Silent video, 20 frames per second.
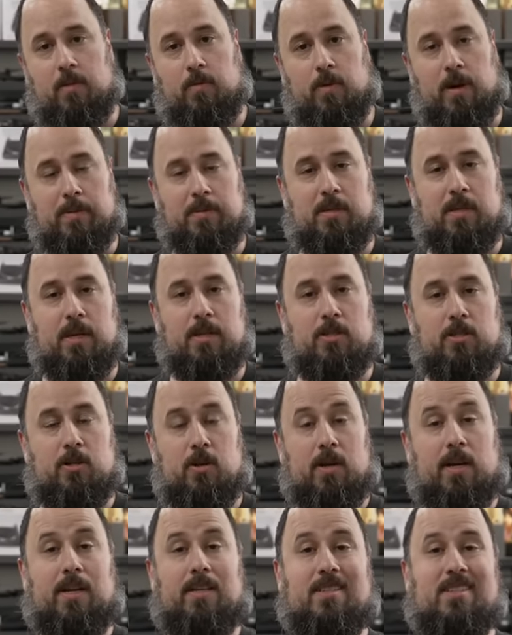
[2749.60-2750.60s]
the website
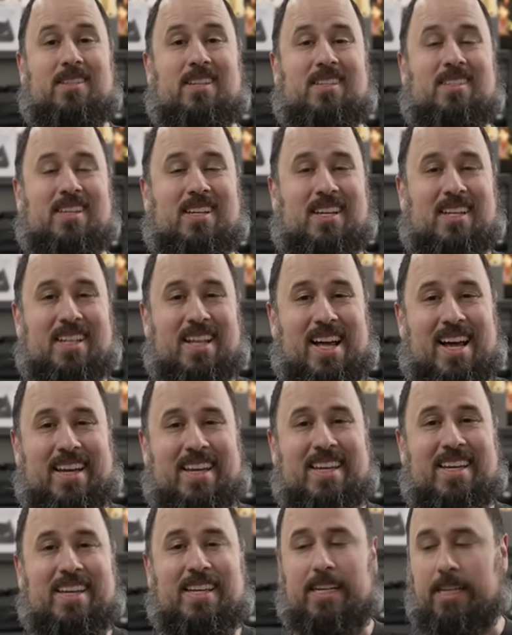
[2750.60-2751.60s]
starting at 6
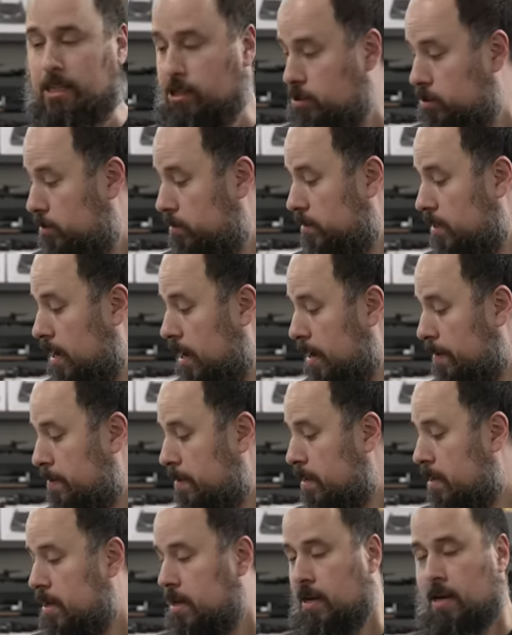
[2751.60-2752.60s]
o'clock Eastern Time
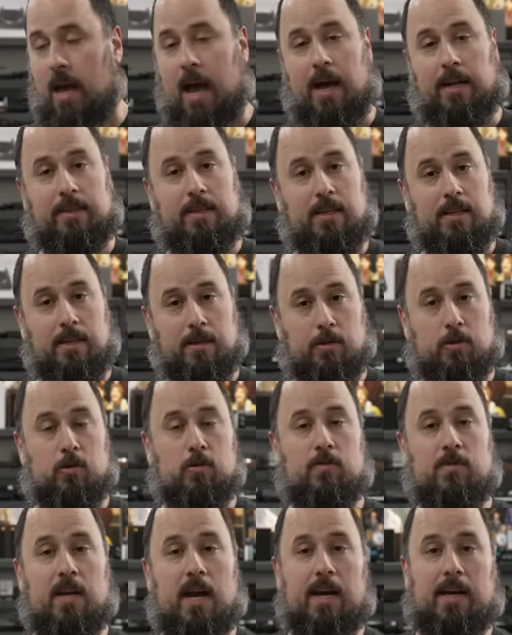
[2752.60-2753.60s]
at
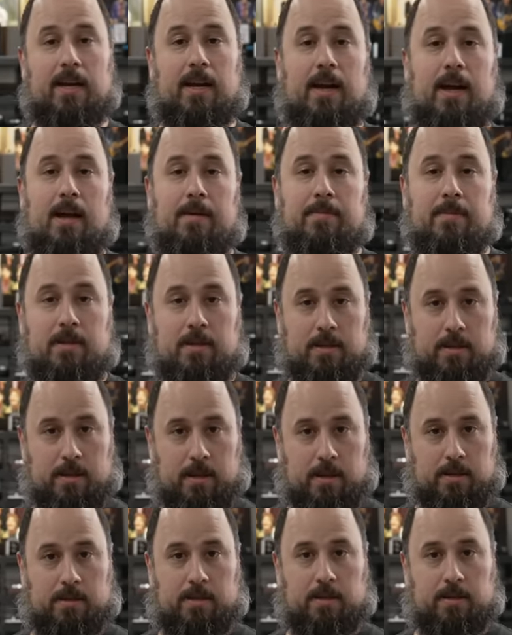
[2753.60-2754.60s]
theingroove.com.
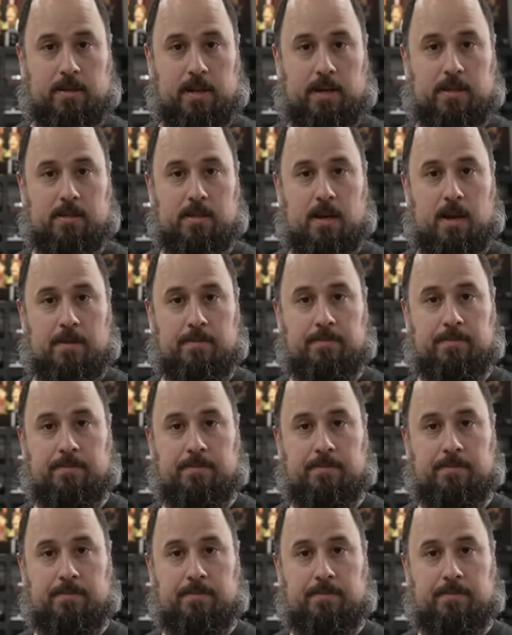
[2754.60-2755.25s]
Until next time.